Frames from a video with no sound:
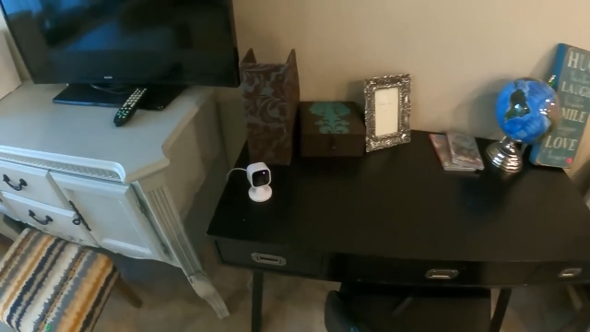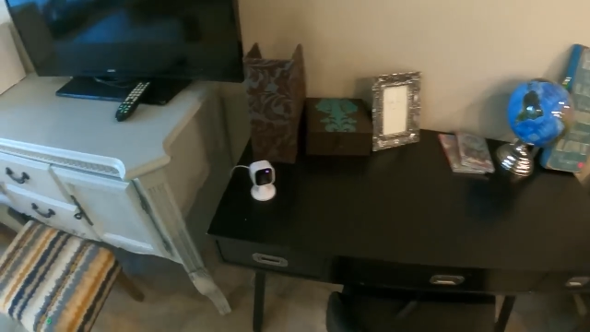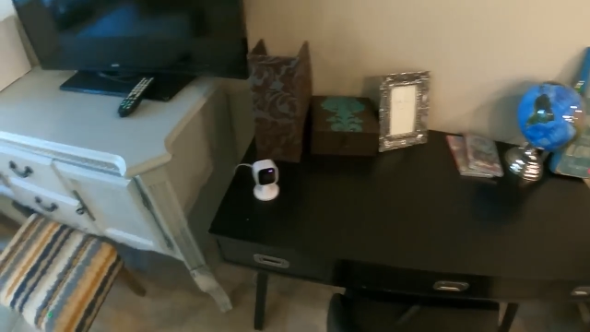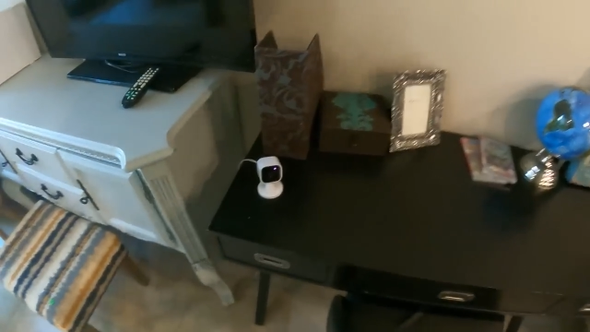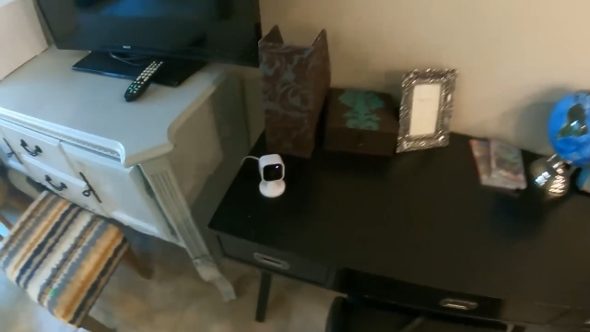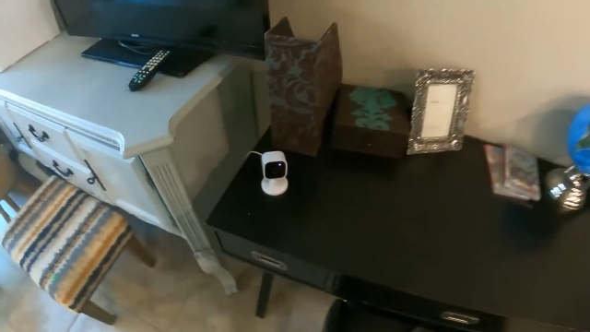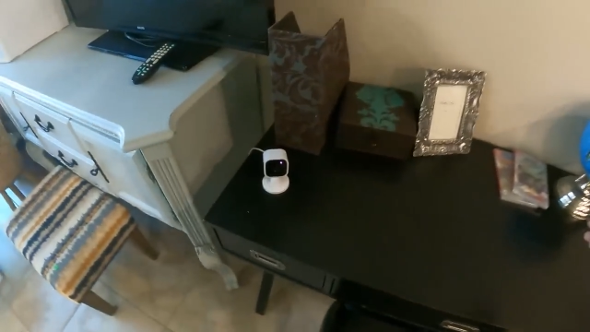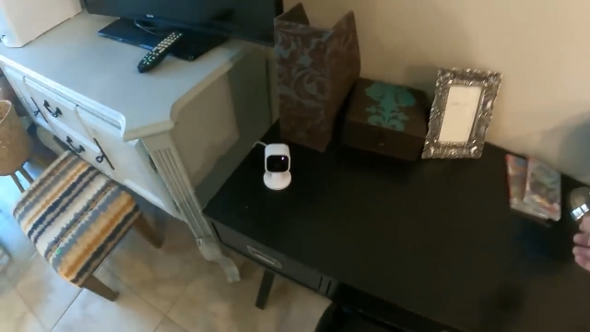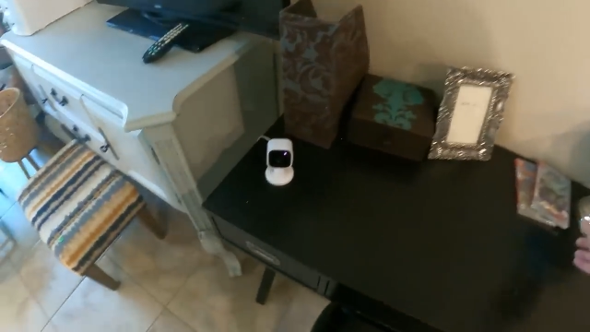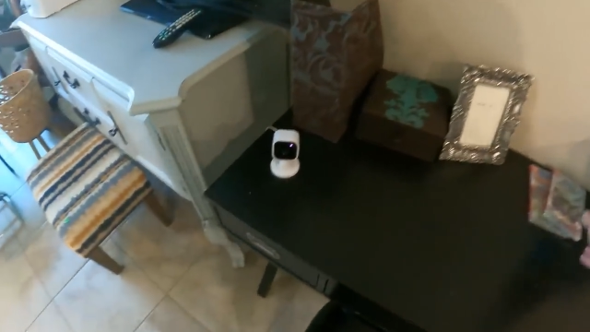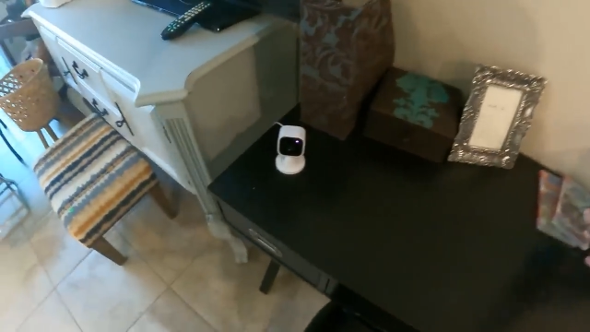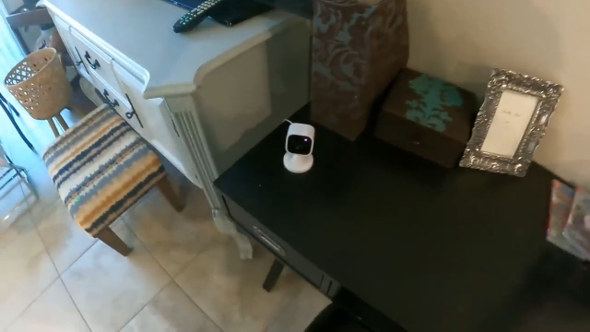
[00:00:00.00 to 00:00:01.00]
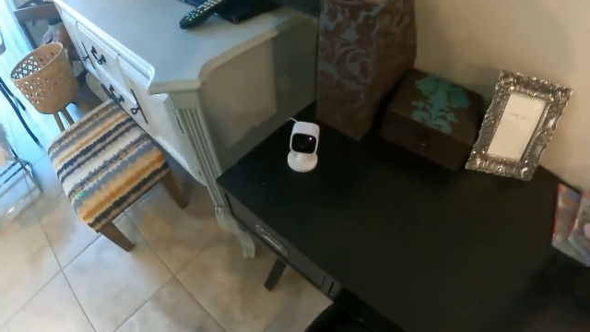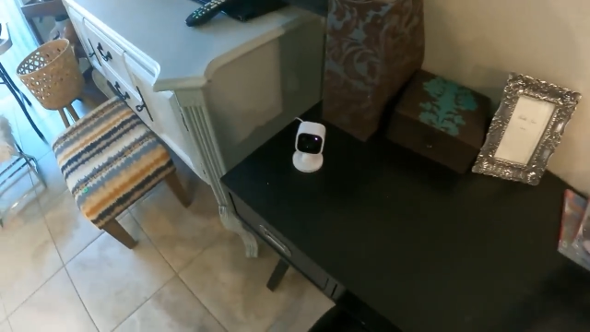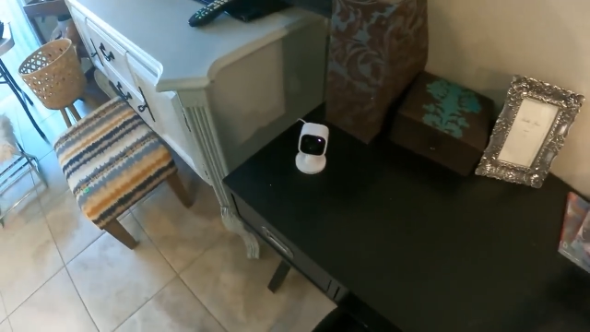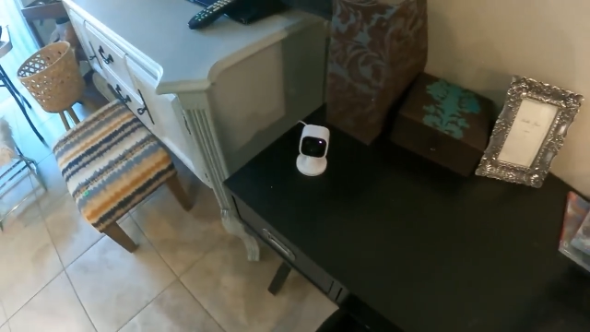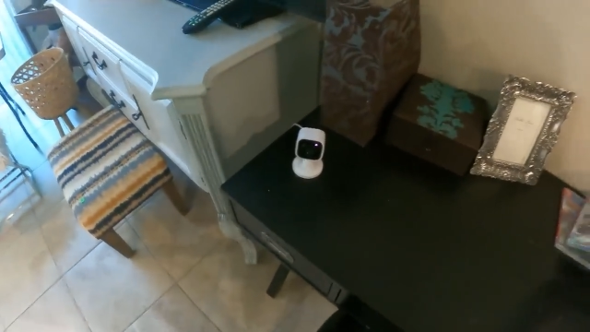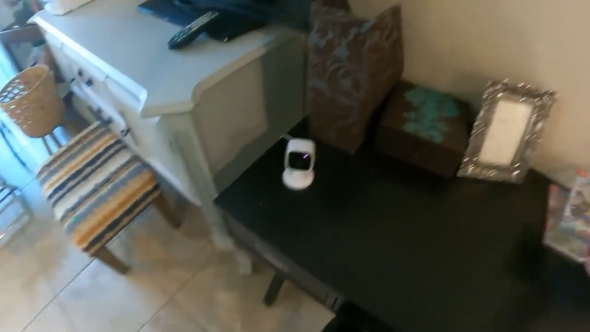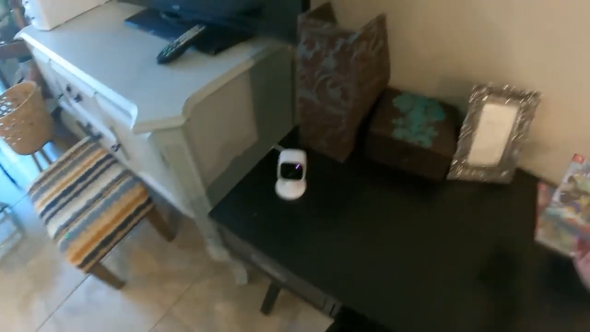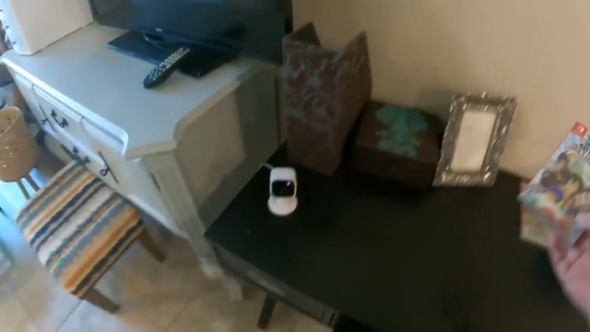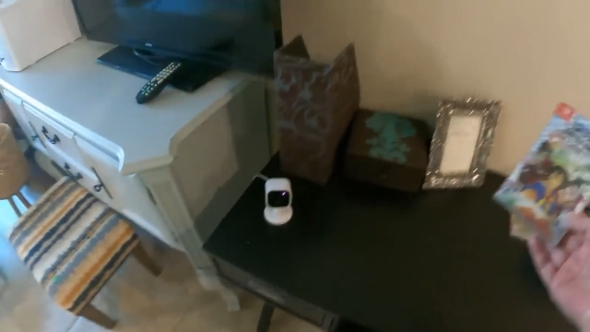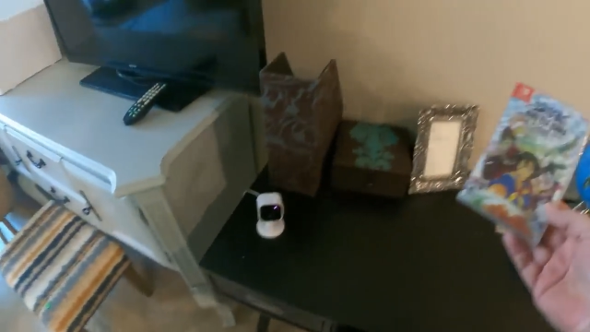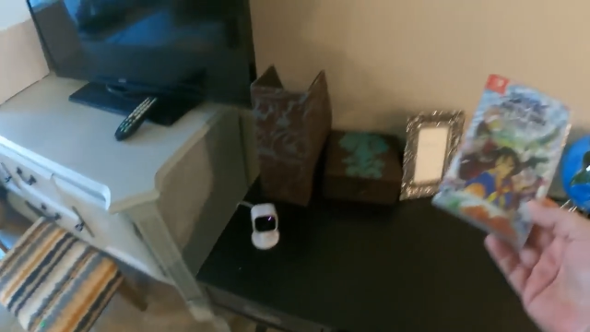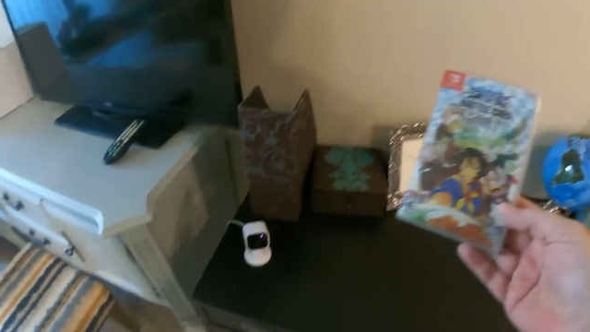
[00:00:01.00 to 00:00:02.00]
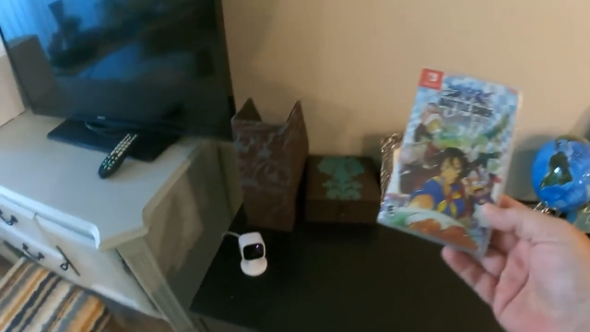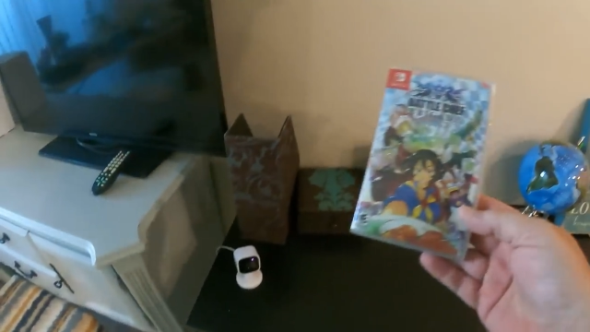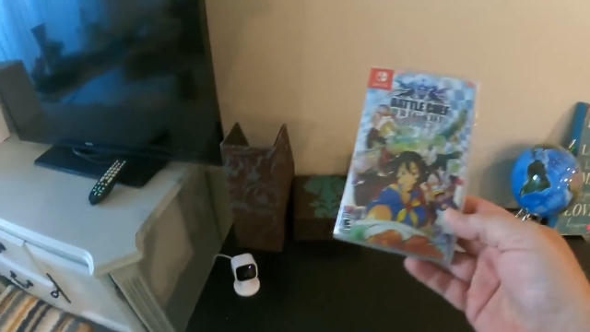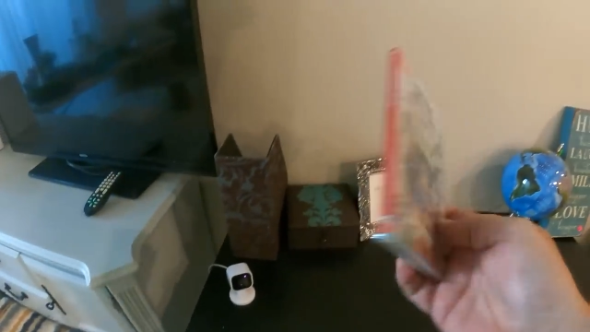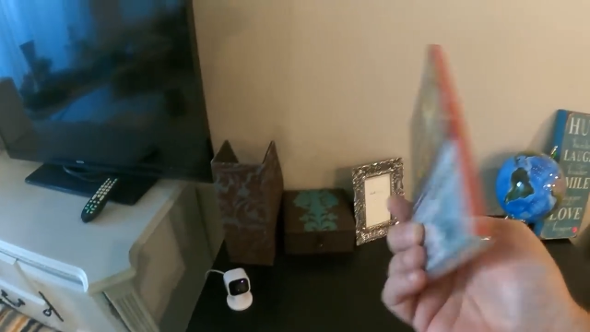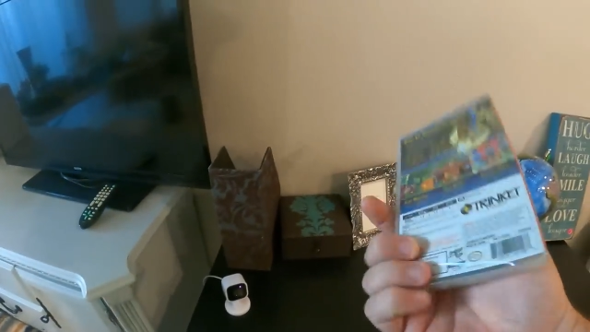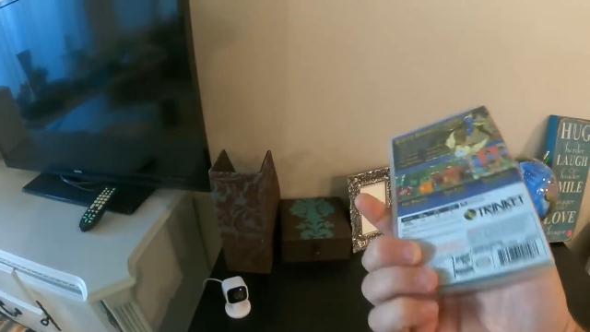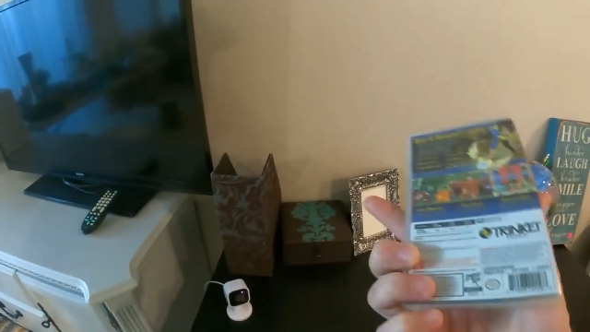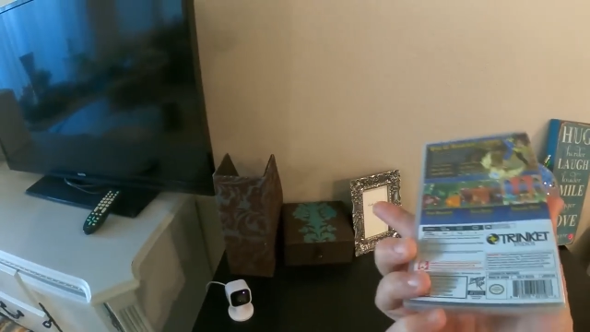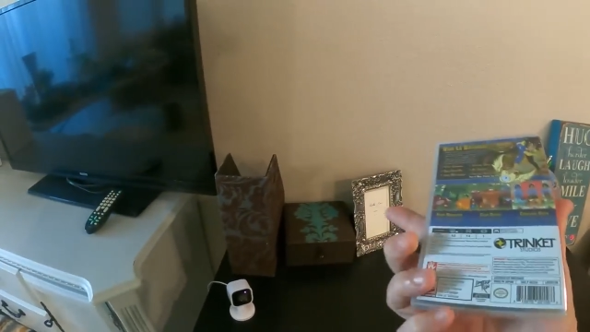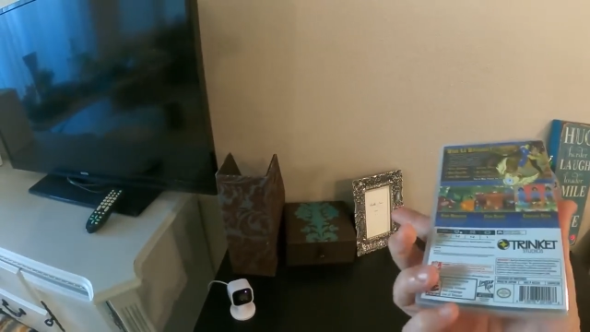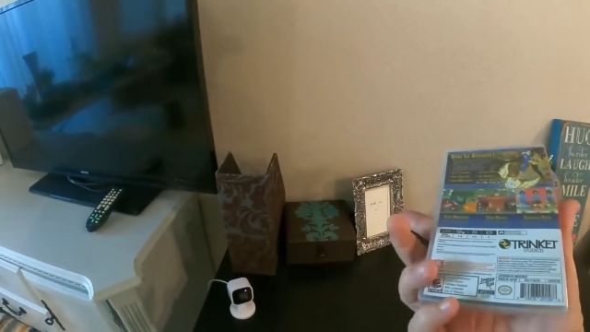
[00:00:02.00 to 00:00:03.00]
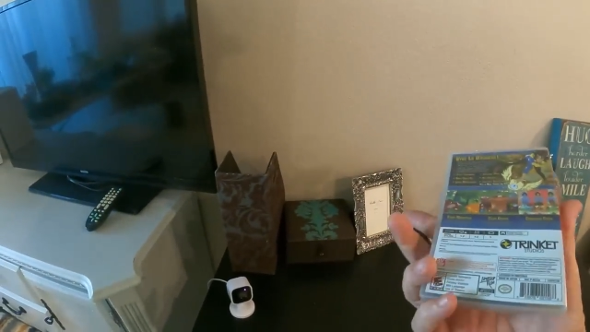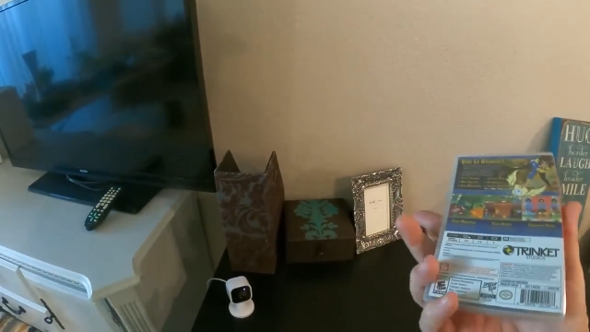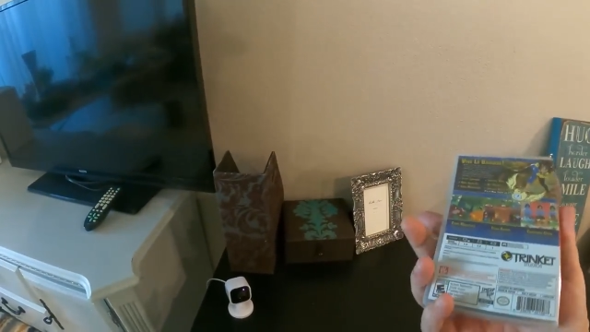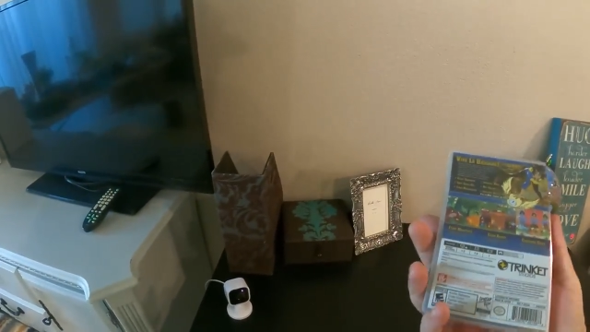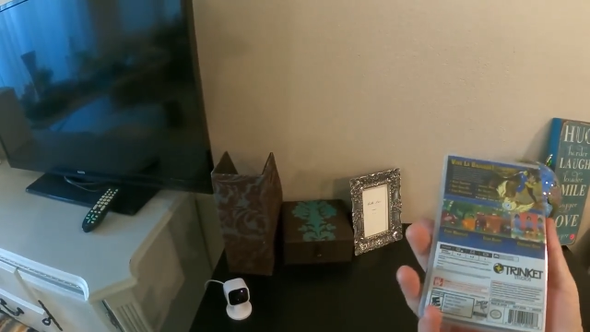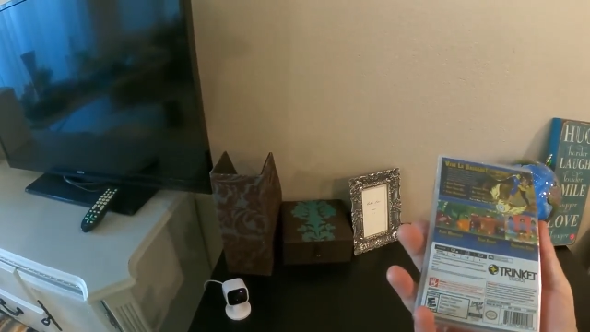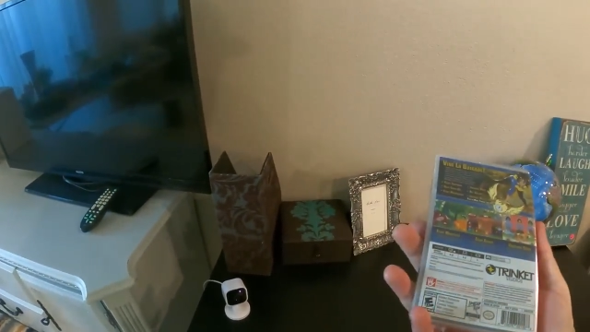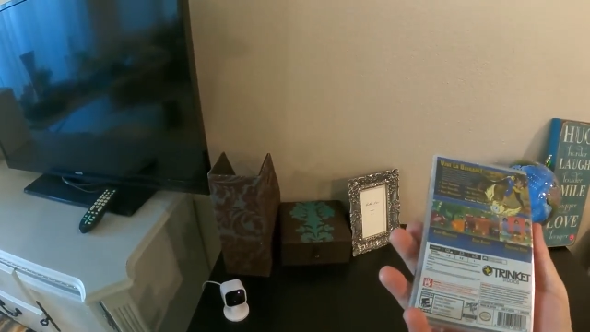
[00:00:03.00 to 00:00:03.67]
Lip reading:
[unreadable: no face in view]